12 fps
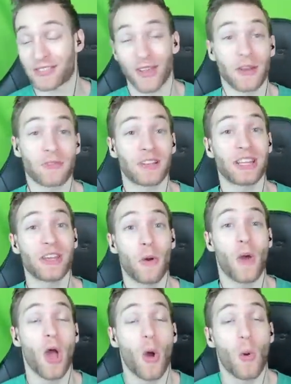So I don't really
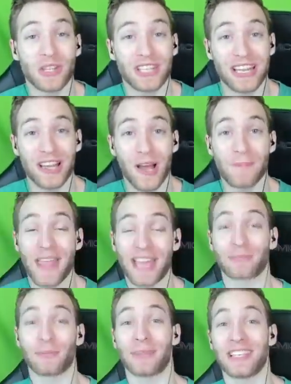know what's going to come
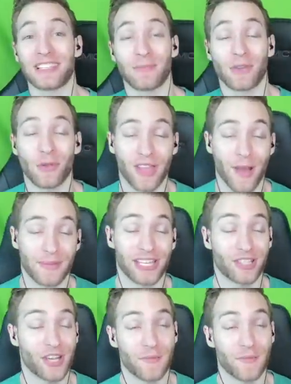next, but please let me know in the comment section.